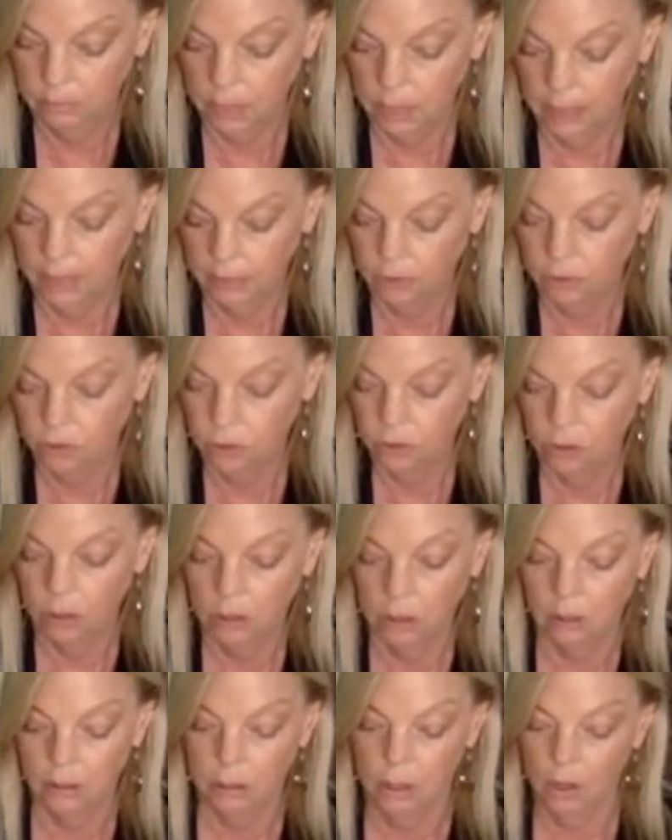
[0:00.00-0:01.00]
And
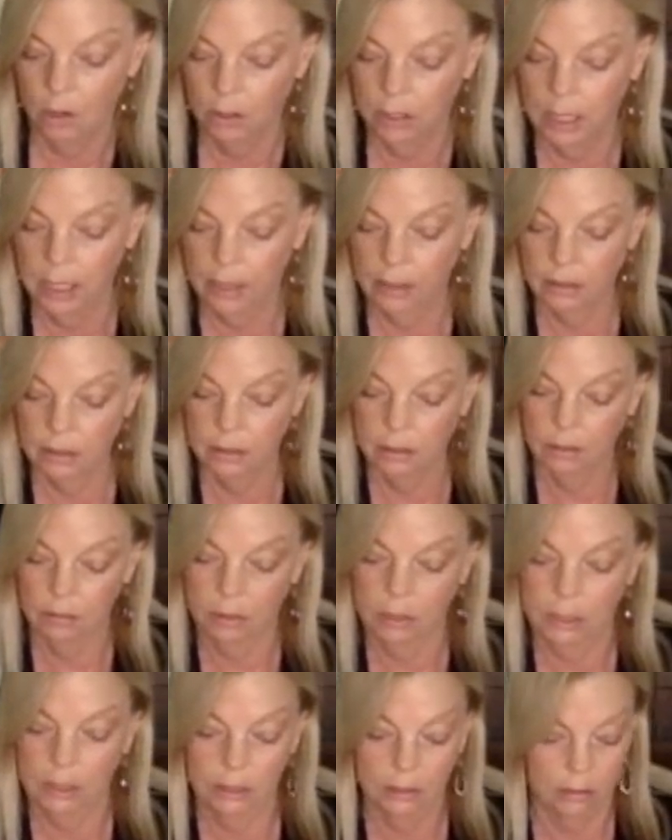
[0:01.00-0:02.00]
struggle. Okay, so
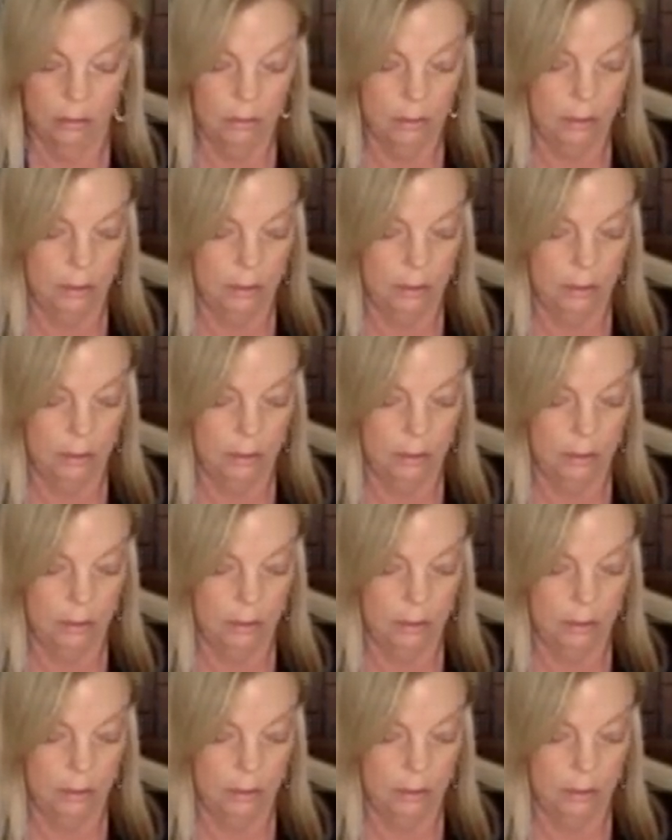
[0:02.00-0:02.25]
he's